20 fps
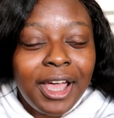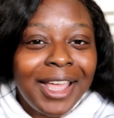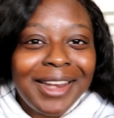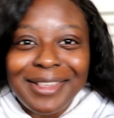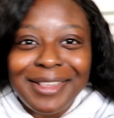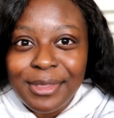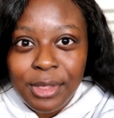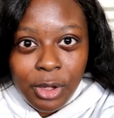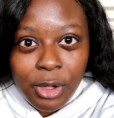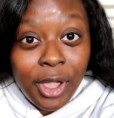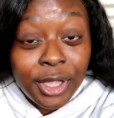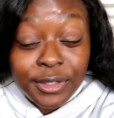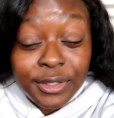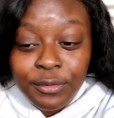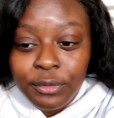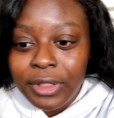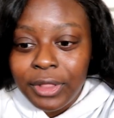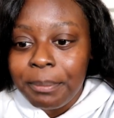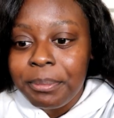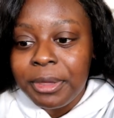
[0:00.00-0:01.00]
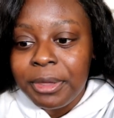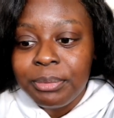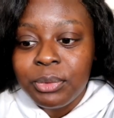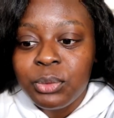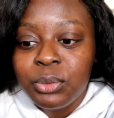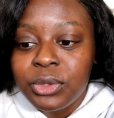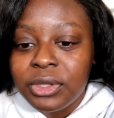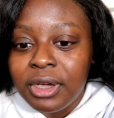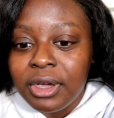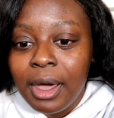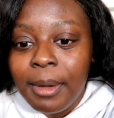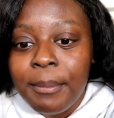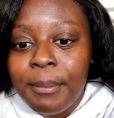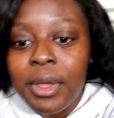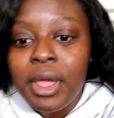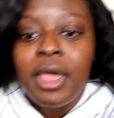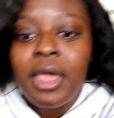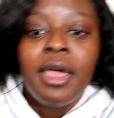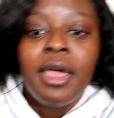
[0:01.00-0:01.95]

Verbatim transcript: I didn't know. I just felt like people would come,